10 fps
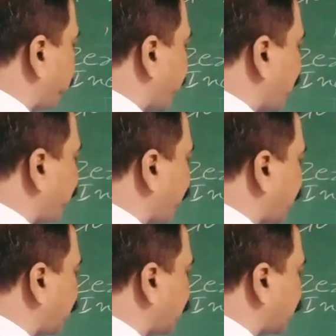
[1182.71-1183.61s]

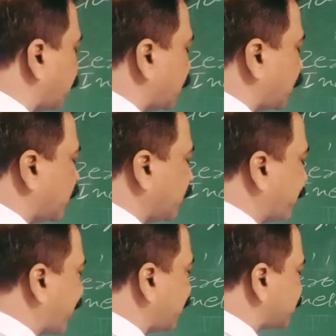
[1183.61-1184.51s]
P1,
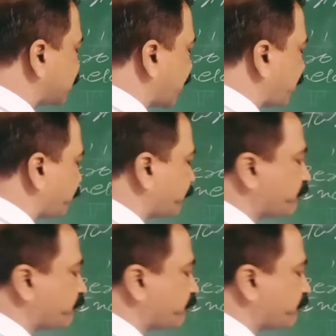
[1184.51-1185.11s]
demand is same.